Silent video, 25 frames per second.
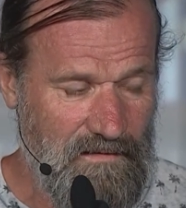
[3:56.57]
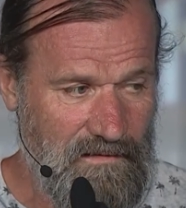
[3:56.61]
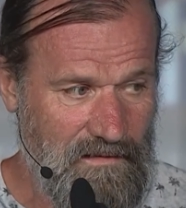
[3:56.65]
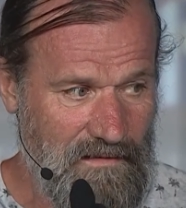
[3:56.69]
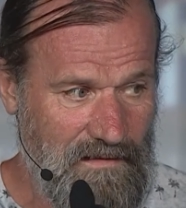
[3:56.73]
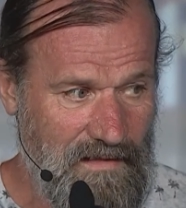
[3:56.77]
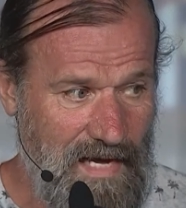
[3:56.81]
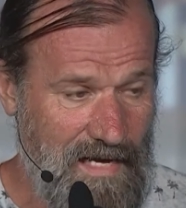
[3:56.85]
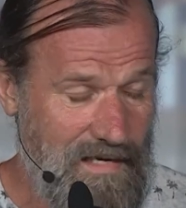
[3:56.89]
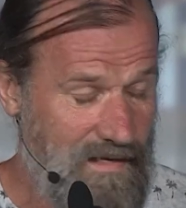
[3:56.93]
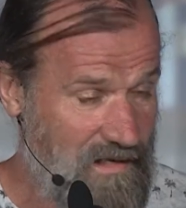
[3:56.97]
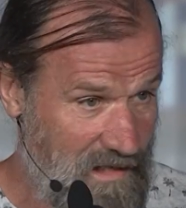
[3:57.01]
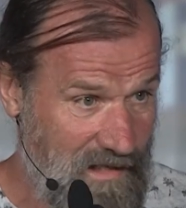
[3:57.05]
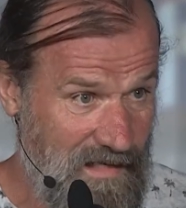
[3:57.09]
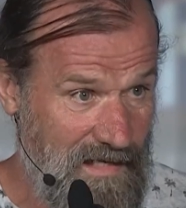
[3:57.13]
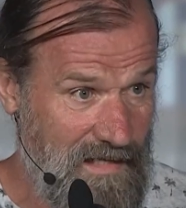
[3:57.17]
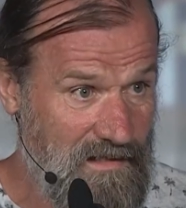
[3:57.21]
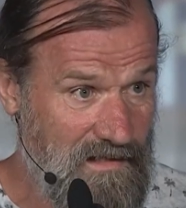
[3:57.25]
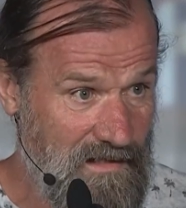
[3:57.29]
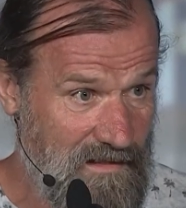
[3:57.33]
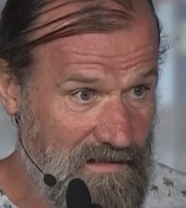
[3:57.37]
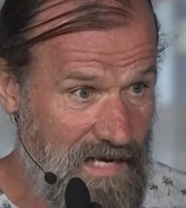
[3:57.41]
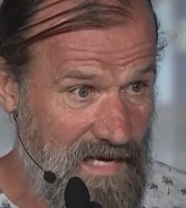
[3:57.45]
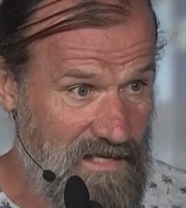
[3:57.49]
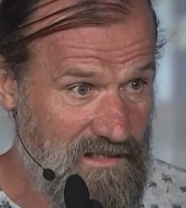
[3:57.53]
like in
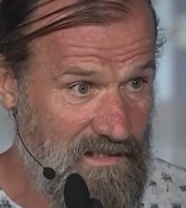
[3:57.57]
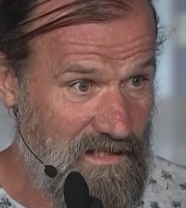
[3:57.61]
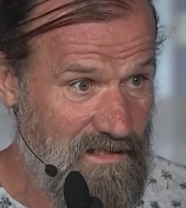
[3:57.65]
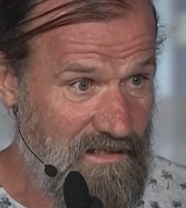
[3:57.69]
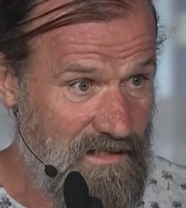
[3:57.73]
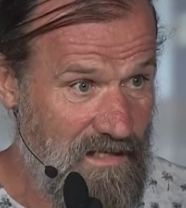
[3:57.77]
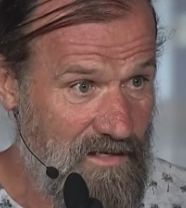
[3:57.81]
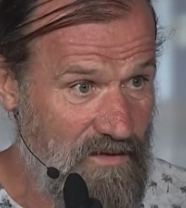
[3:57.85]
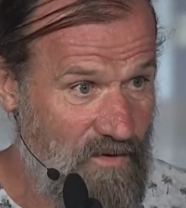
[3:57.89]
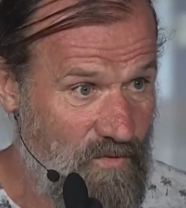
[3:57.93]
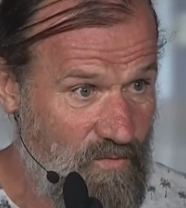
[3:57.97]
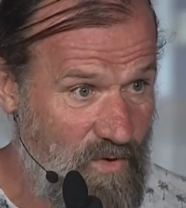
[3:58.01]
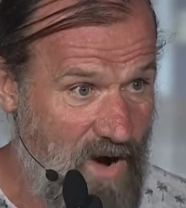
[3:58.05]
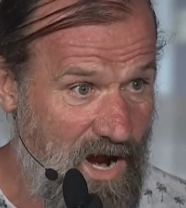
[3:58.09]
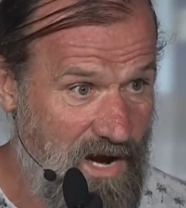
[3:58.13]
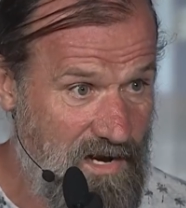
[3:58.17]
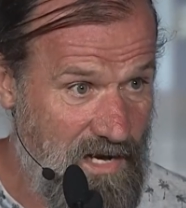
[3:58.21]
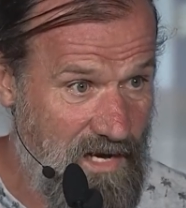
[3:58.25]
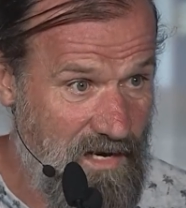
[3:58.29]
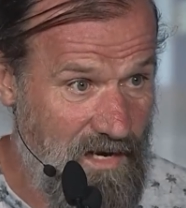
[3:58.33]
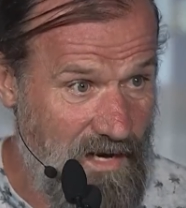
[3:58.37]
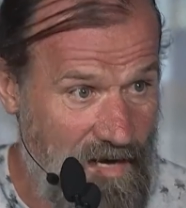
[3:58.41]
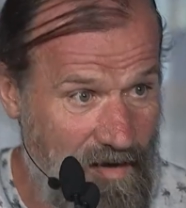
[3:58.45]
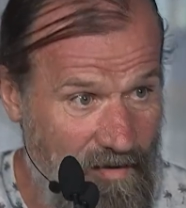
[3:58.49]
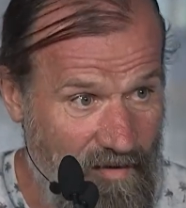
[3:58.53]
the desert,
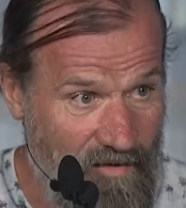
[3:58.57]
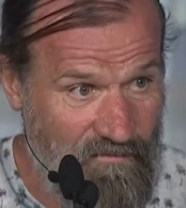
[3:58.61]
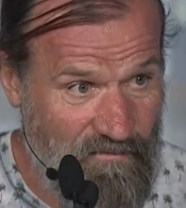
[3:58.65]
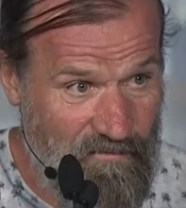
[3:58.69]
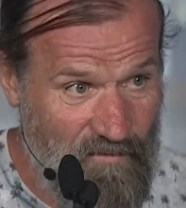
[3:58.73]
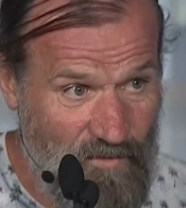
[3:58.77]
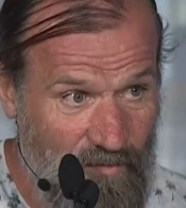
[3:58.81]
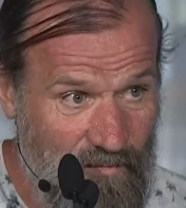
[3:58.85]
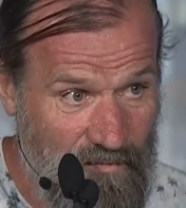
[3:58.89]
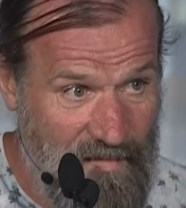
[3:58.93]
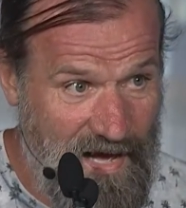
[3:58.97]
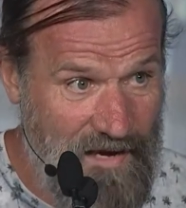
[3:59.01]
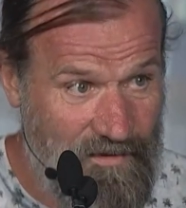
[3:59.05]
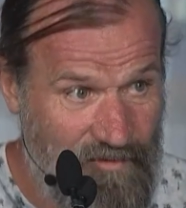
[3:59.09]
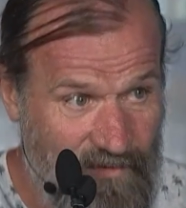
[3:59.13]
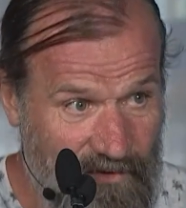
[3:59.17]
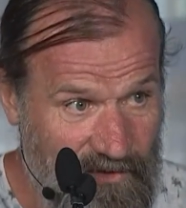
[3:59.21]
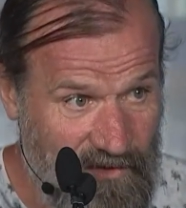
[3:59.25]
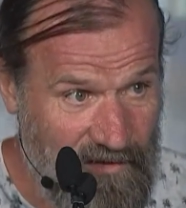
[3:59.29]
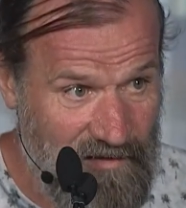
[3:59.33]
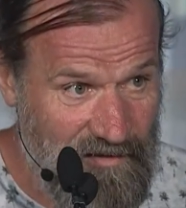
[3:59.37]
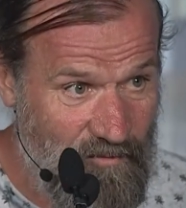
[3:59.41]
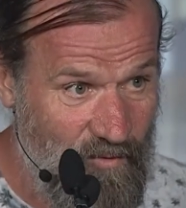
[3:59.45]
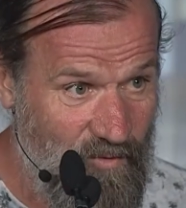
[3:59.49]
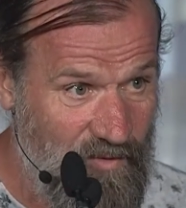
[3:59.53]
running a full
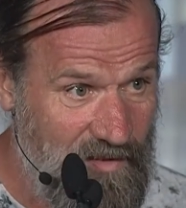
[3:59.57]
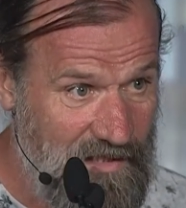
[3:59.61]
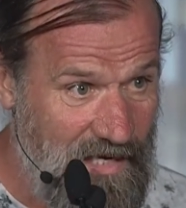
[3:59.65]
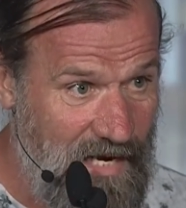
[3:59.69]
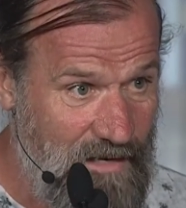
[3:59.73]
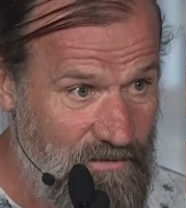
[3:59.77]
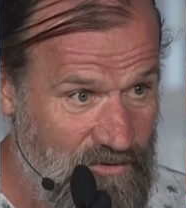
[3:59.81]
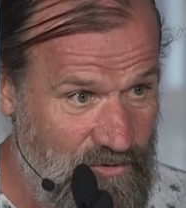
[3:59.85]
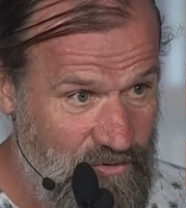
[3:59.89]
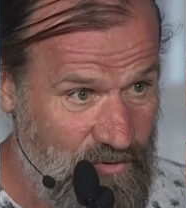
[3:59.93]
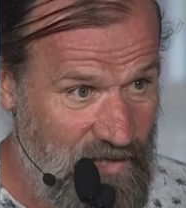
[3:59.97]
marathon without